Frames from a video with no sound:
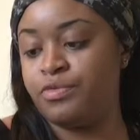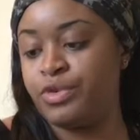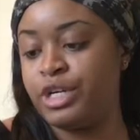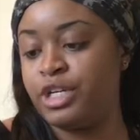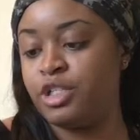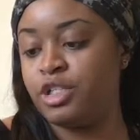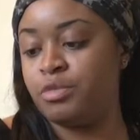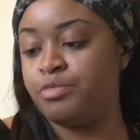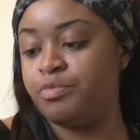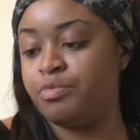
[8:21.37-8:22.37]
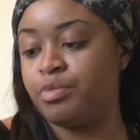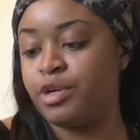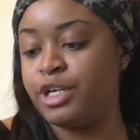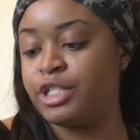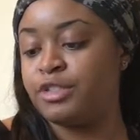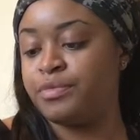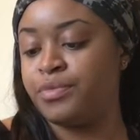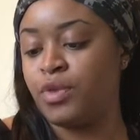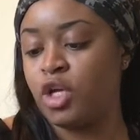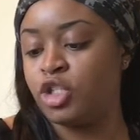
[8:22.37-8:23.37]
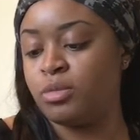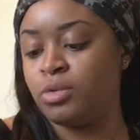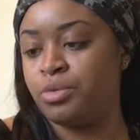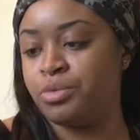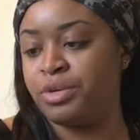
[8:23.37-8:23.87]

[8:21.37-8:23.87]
fresh brush flushable